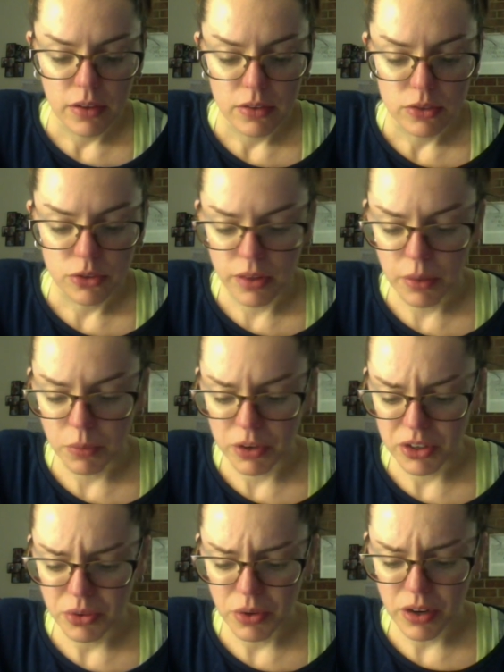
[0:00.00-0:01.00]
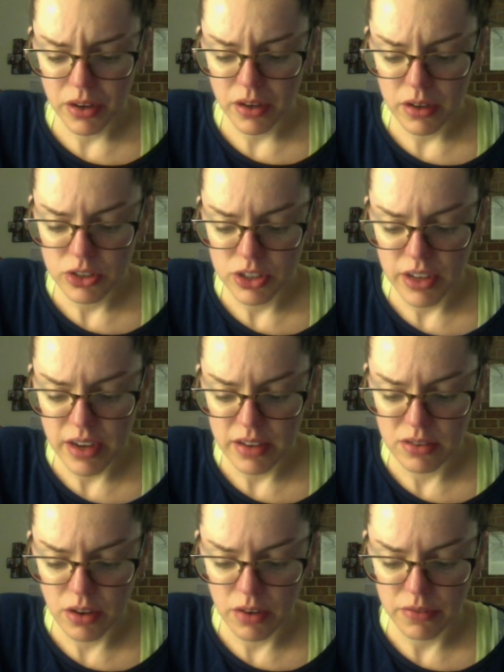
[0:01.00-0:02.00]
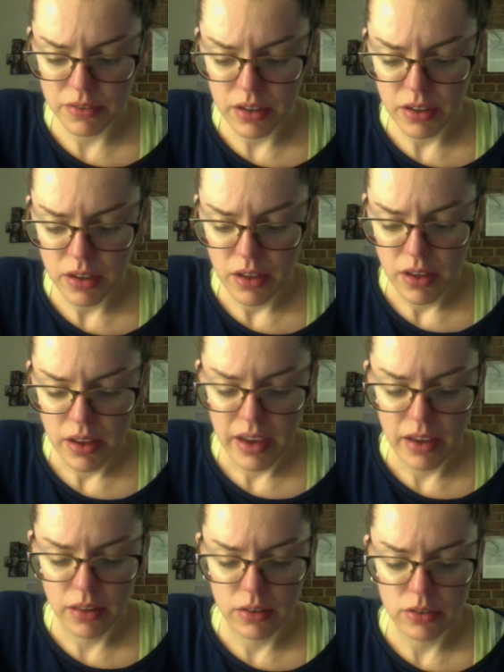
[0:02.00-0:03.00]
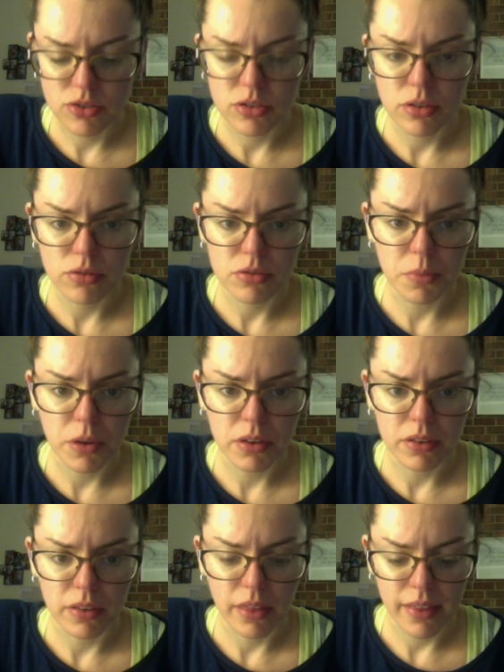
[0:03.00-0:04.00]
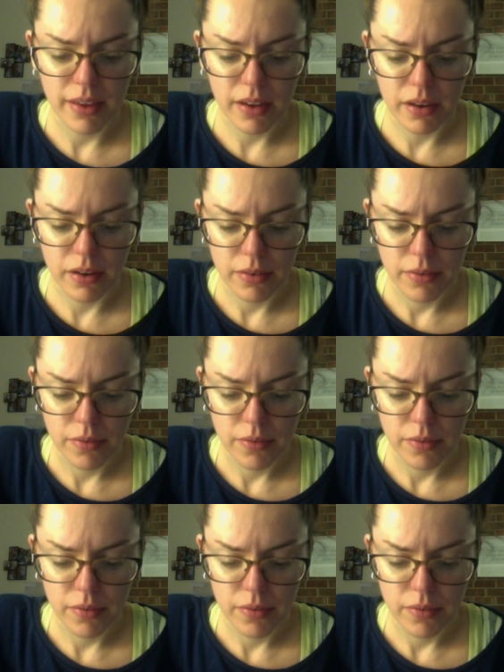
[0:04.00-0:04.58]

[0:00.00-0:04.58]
"Do they work you hard?" she asked softly. He looked so small and thin.